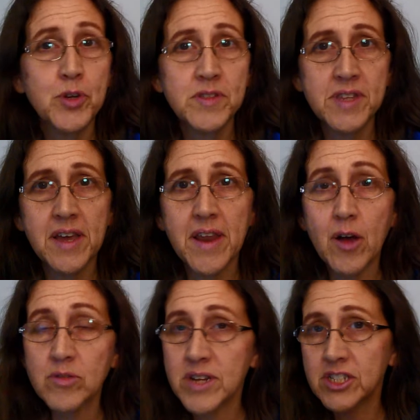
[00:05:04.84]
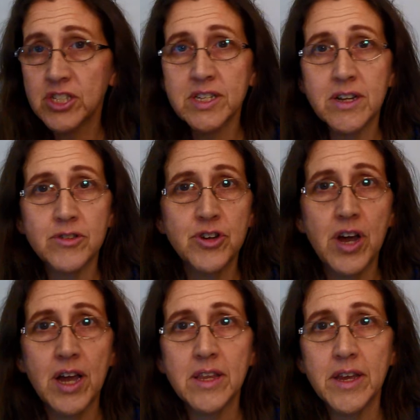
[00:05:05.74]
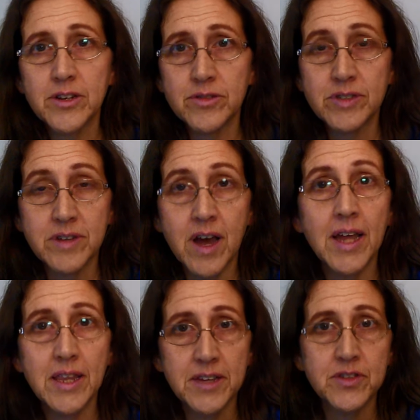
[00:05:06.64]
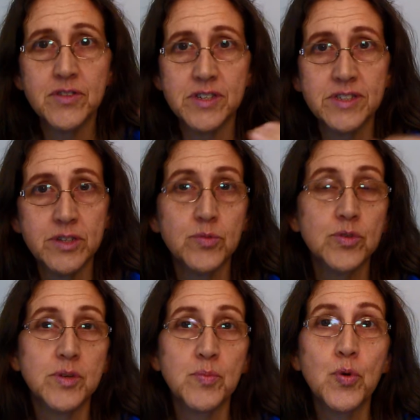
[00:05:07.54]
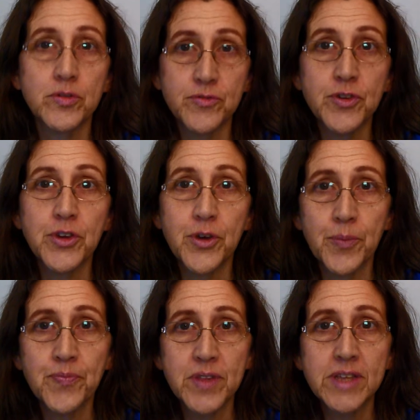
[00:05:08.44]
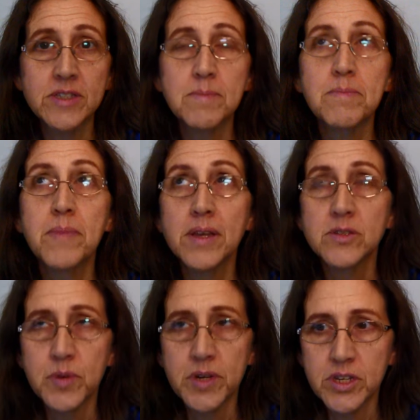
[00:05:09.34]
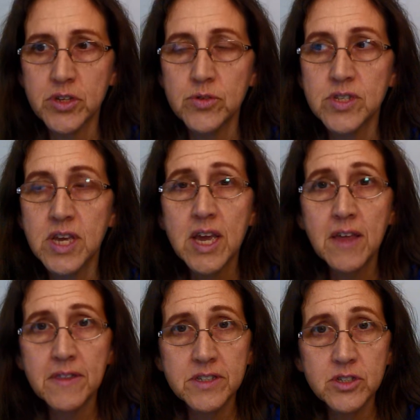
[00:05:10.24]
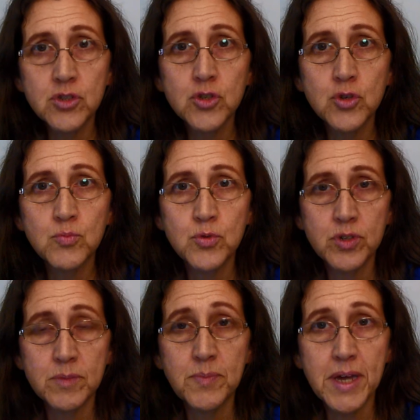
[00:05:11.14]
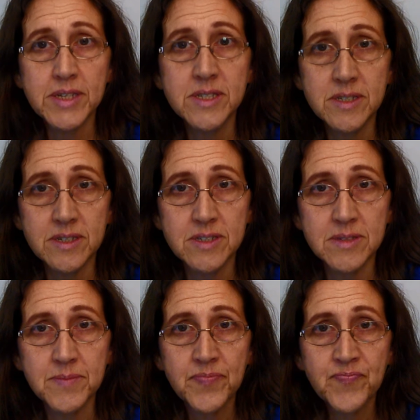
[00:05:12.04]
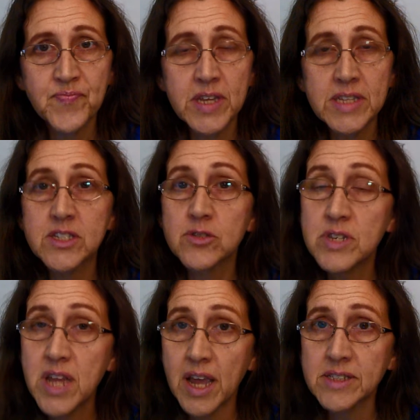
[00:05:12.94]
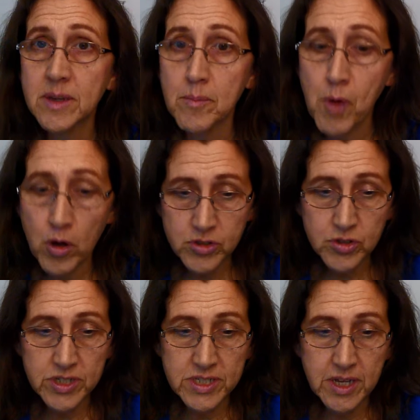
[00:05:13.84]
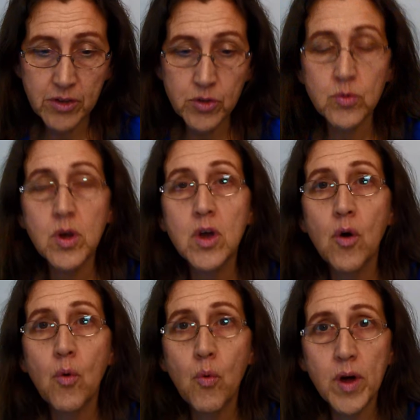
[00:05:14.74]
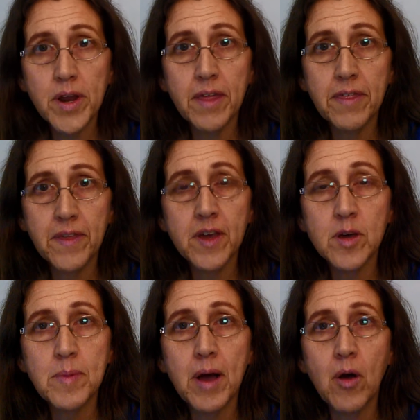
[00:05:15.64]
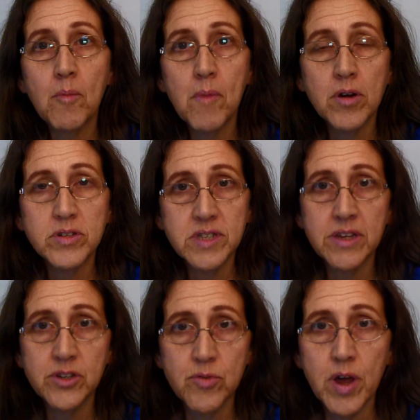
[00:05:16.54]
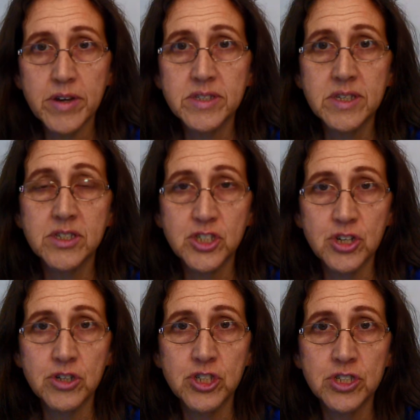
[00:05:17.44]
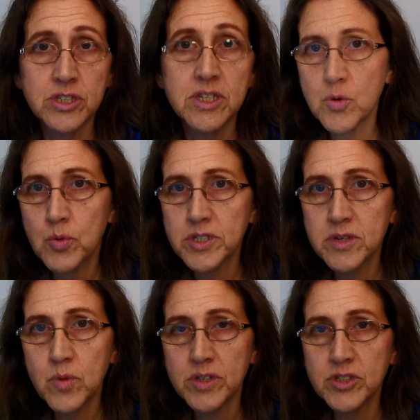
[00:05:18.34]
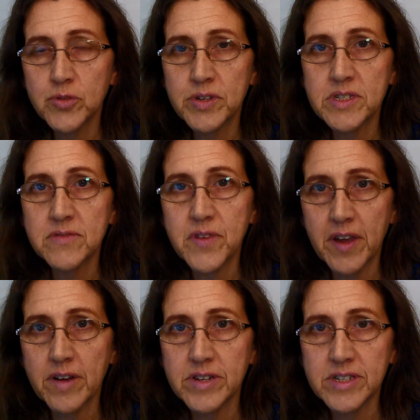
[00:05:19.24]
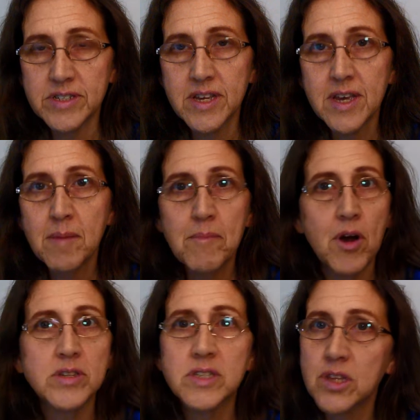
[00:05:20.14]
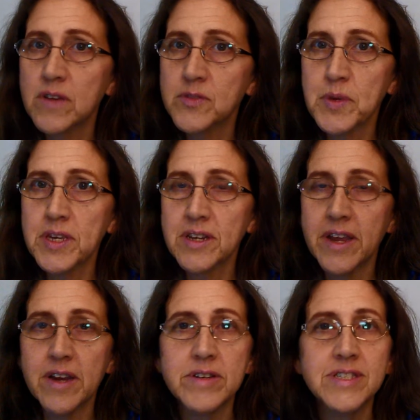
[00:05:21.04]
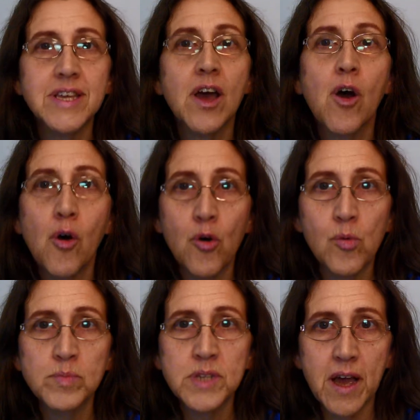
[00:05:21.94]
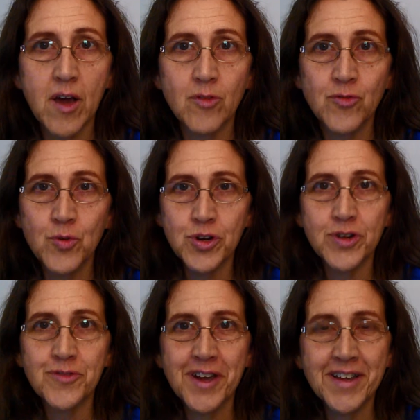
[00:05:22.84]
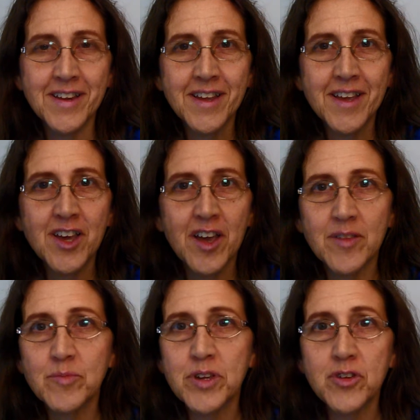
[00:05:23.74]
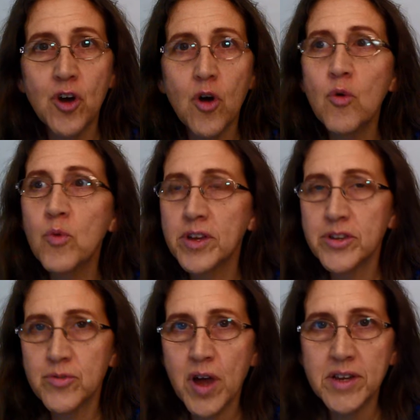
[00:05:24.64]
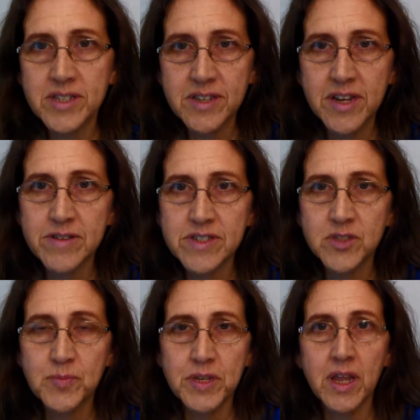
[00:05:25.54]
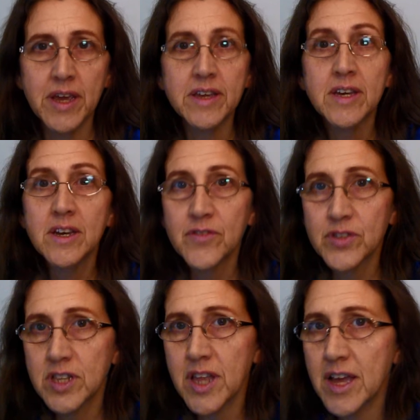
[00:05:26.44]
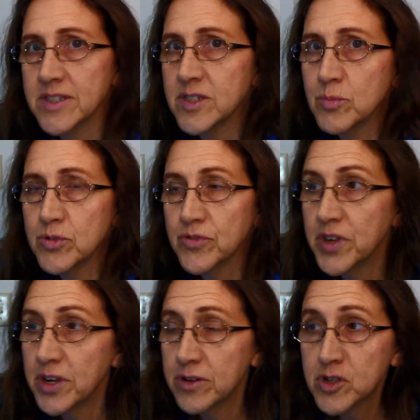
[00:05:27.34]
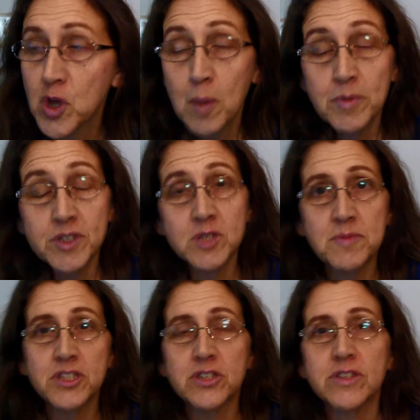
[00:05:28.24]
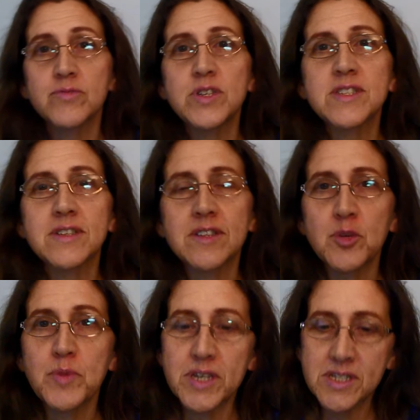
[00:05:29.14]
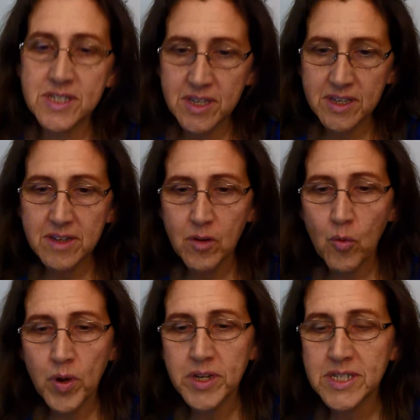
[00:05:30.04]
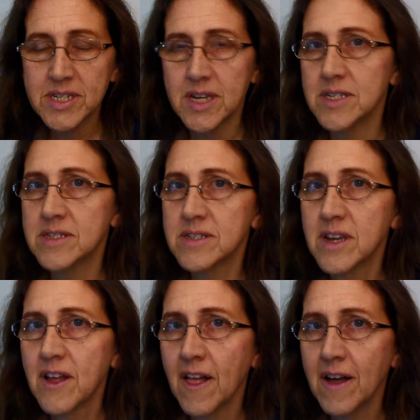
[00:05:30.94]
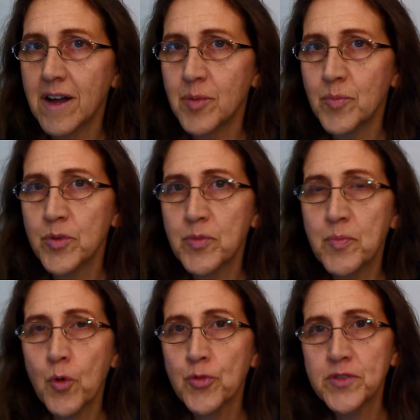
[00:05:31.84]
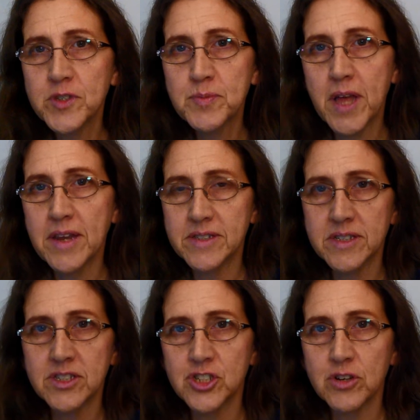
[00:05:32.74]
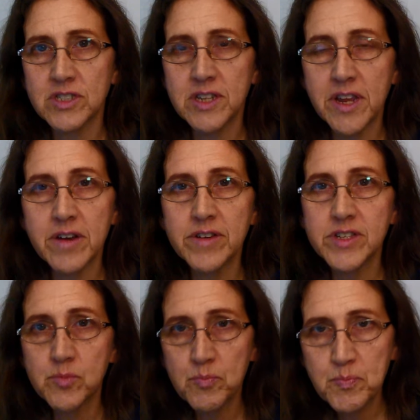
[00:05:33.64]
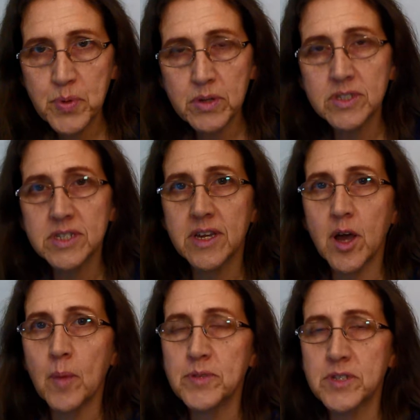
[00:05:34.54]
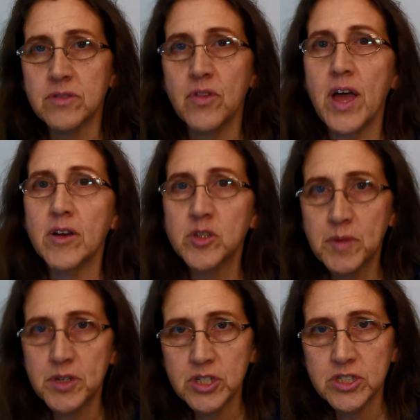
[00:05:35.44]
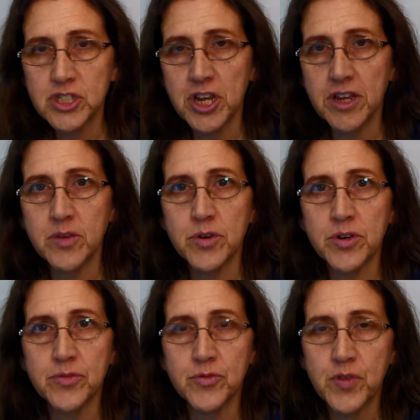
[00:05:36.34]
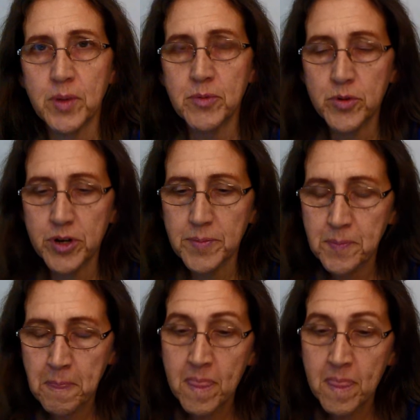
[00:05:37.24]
print that out and actually get out your highlighter and highlight the things that are really important for you. And that's the best way to use this new moon in Pisces. And so next, I'm also going to tell you what I think about Mars and Uranus conjunction. 21 degrees of Aries. Mars loves being in Aries, hometown for it, right? And we know what Uranus and Aries has been like for the last number of years, but especially recently, because what it does with both of these planets conjunct in Aries, building up till now, especially January through February,